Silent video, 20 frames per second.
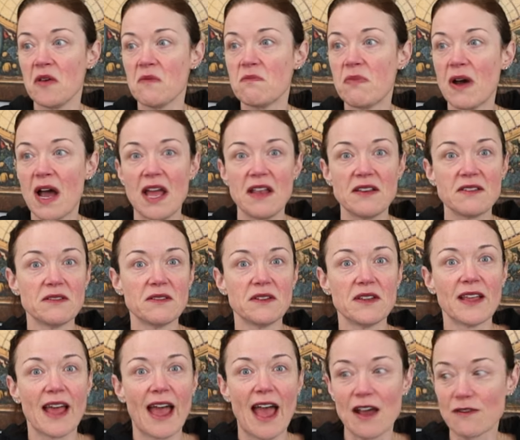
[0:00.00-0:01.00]
But
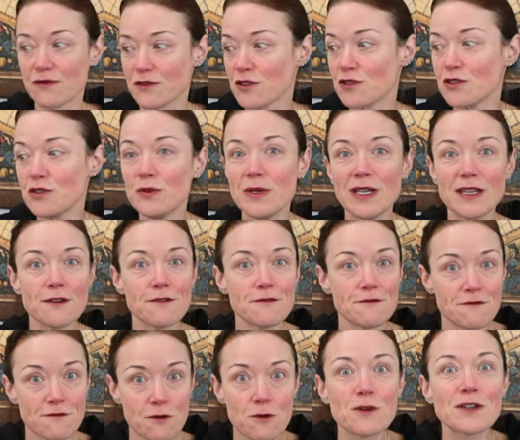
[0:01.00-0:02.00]
after doing
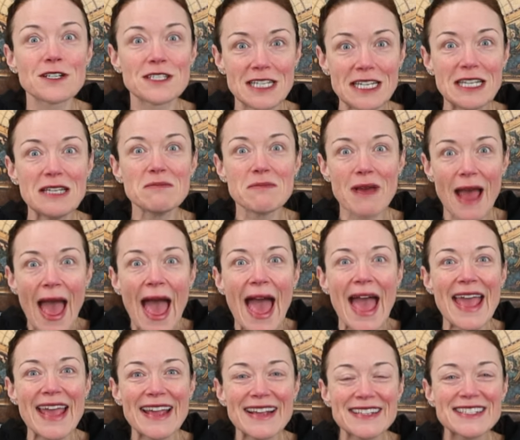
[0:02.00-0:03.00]
14
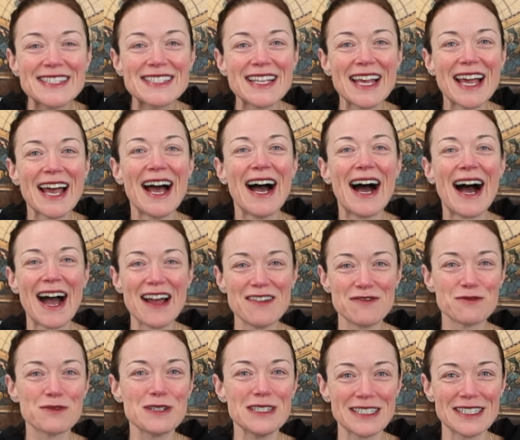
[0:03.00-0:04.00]
bags,
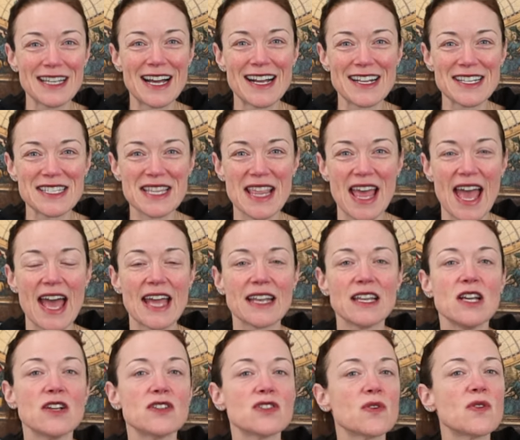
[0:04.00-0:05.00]
I've realized
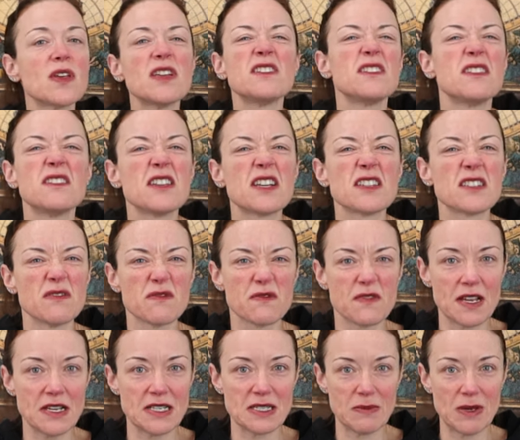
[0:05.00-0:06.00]
that, so that doesn't
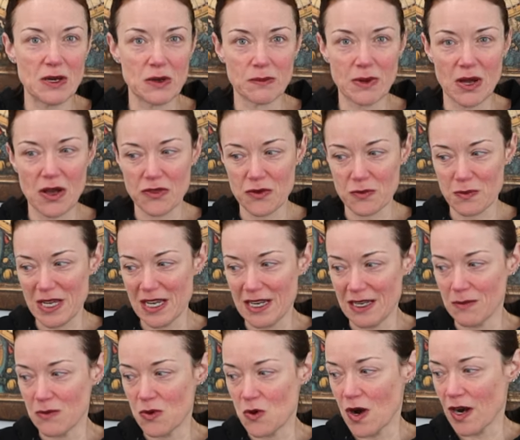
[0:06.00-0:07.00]
faze me or bother me
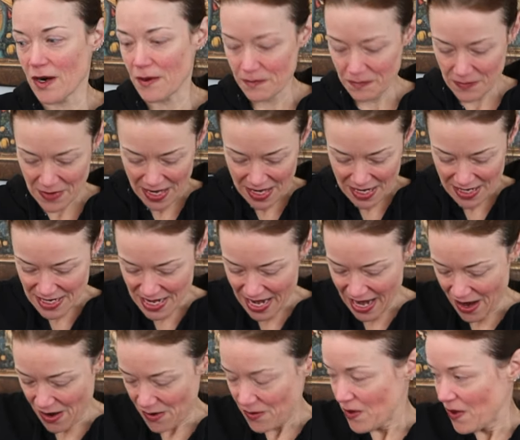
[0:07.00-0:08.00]
anymore.
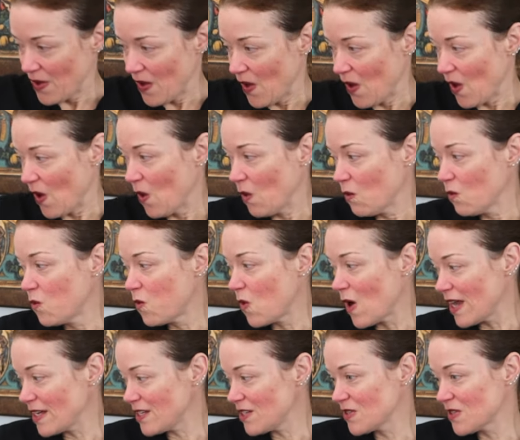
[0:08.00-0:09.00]
Now,
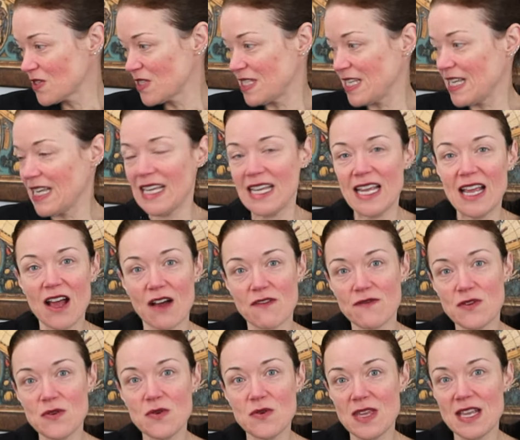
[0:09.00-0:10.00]
what you'll see, a
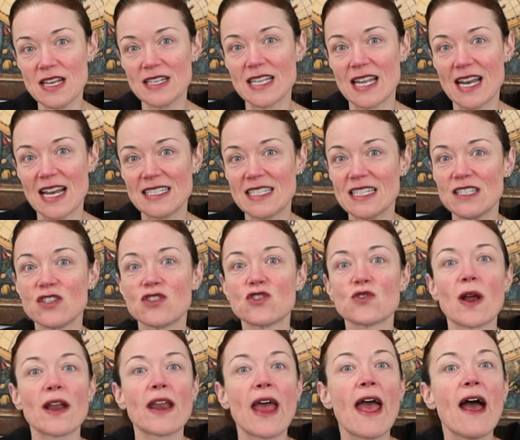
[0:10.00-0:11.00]
few things that I did to
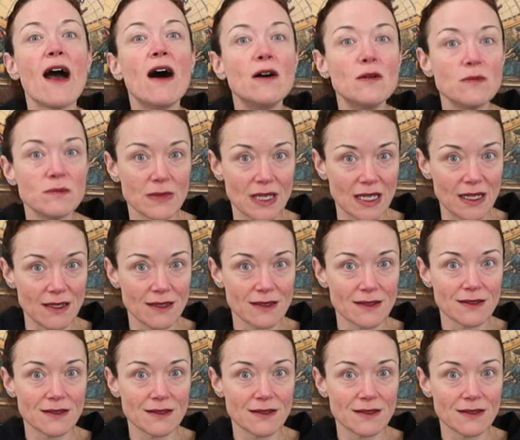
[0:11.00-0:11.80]
try to help me